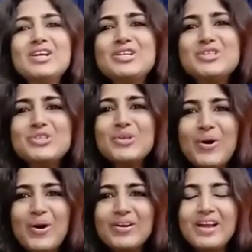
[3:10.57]

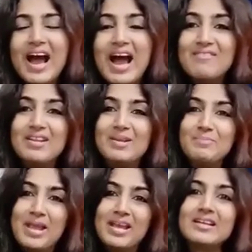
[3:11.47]
Sure, I
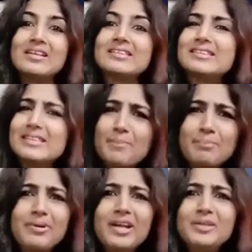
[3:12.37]
will make a
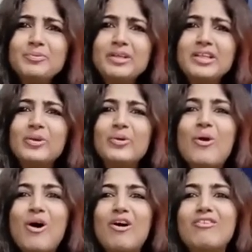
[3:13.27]
separate video
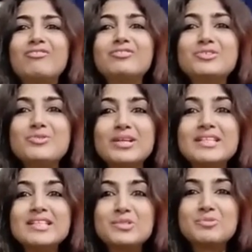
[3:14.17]
of
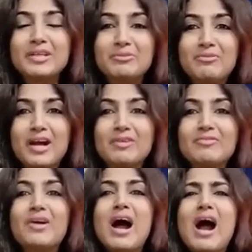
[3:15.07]
2021,
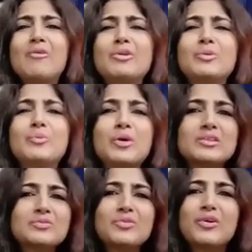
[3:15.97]
how it
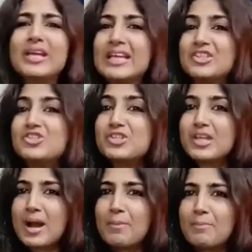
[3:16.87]
works for each
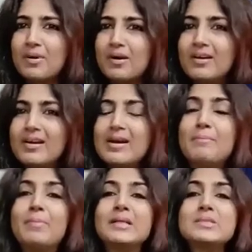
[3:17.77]
number,
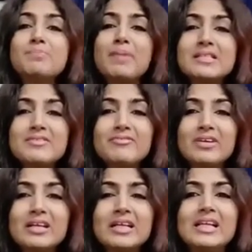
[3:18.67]
but
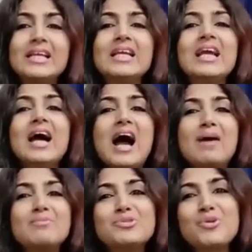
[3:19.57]
specifically
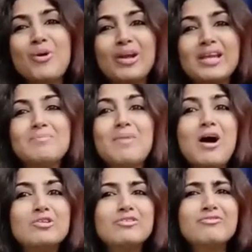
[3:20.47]
I'm talking
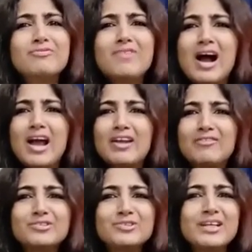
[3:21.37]
about the 5.
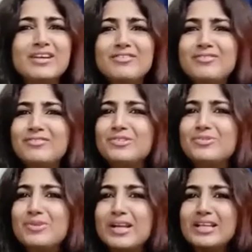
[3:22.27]
So if
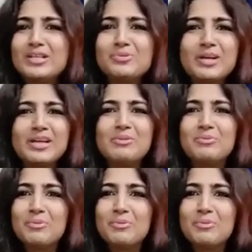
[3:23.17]
2021